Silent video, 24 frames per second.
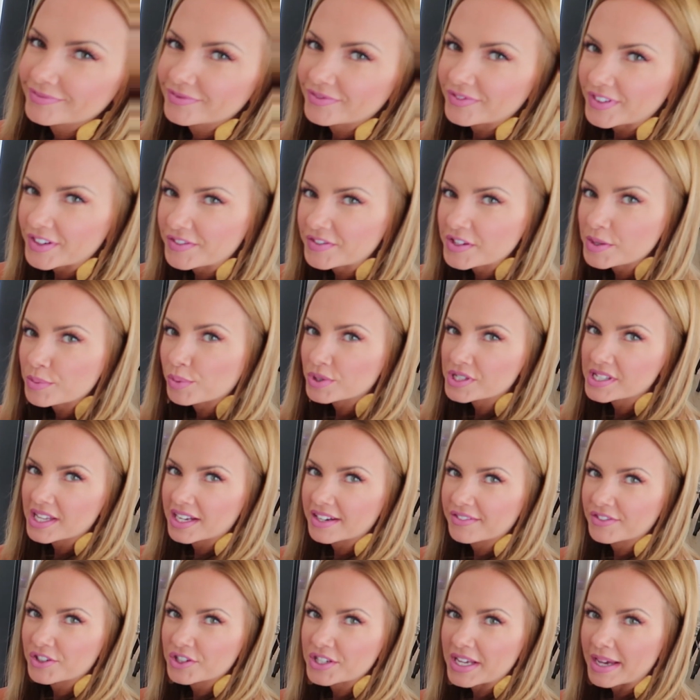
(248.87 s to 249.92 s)

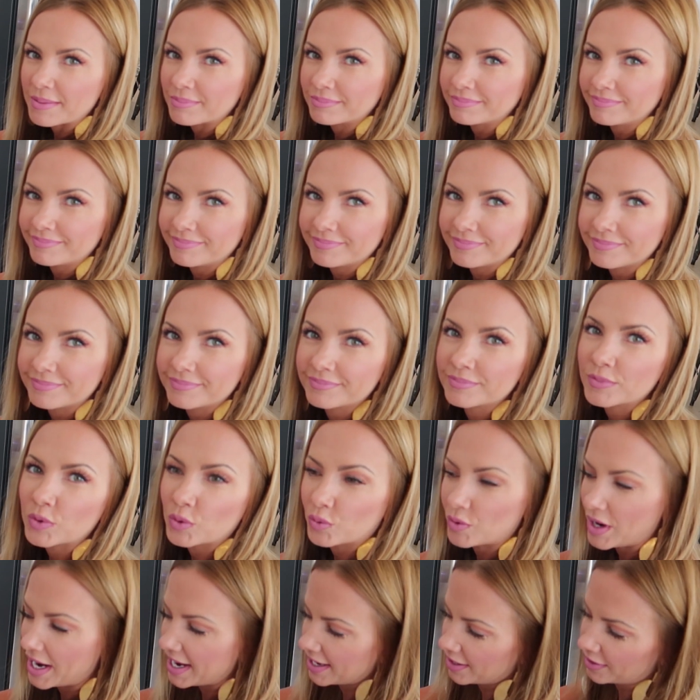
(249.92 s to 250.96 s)
50% of your time
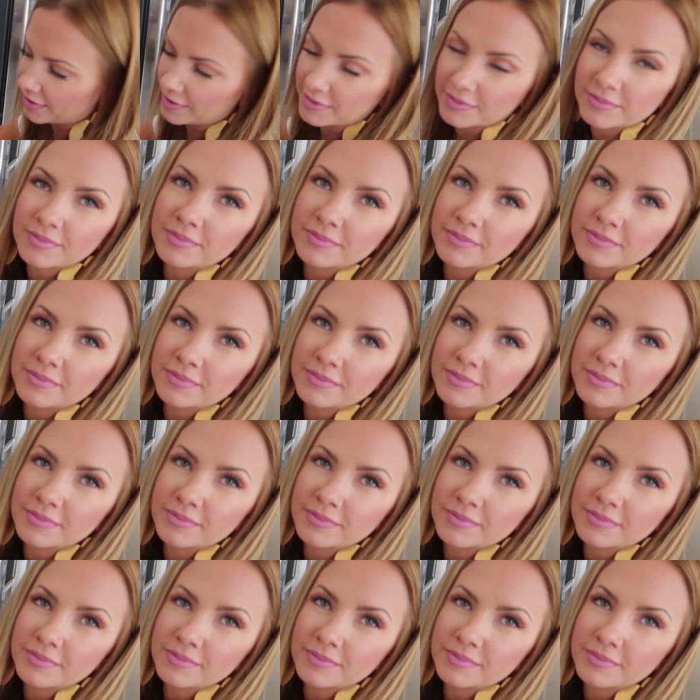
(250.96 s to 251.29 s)
right here.